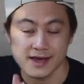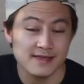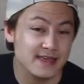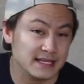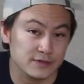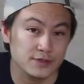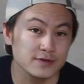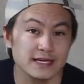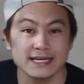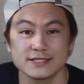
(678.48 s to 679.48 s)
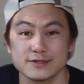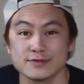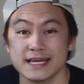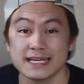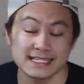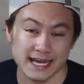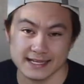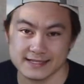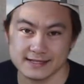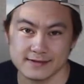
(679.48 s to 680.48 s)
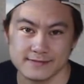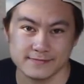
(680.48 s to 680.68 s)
Thanks for tuning in to Taste Test.